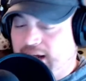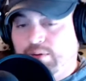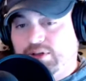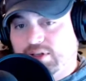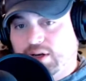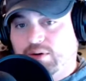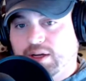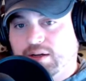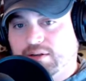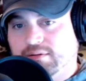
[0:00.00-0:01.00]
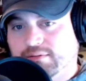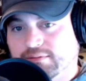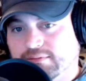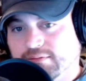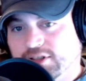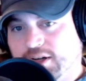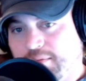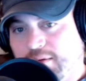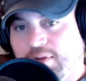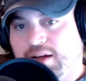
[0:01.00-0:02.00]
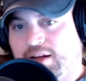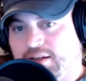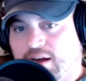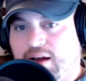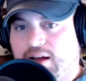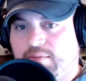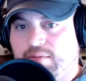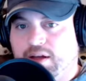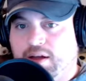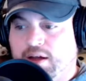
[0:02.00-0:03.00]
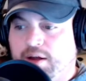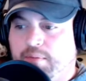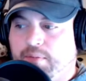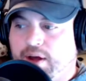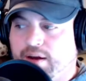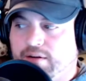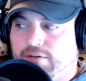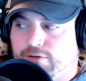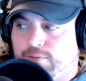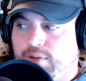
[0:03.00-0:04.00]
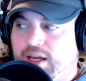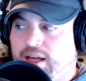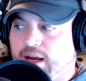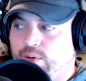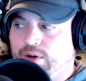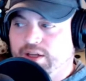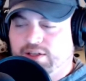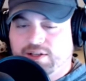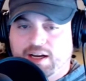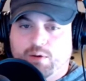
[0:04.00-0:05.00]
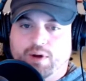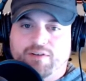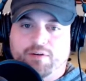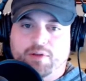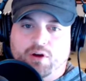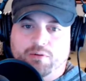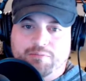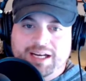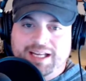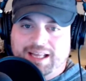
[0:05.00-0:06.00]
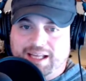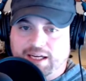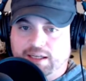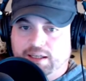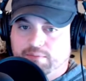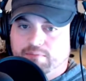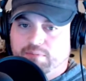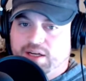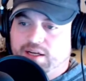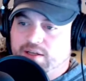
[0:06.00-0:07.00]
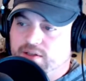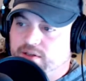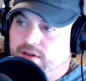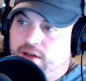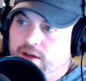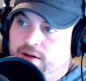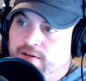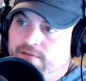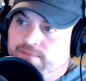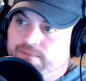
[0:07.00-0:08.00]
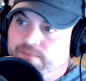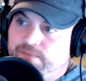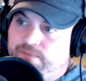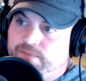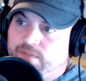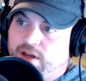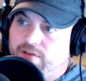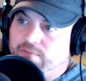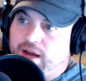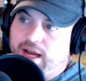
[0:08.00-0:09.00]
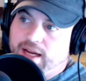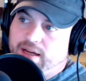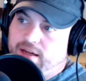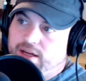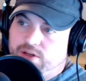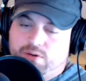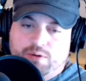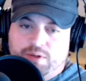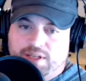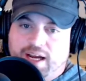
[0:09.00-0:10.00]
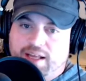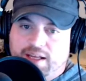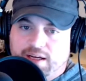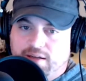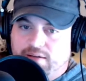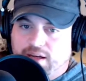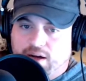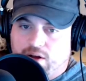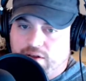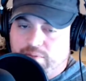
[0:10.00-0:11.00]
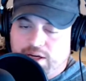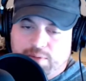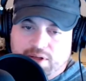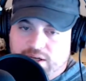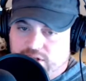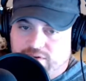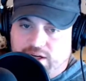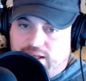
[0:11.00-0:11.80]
I was sowing commitment and time, but for me, I really stayed away from the whole money thing because of my history with tithing and all the manipulation and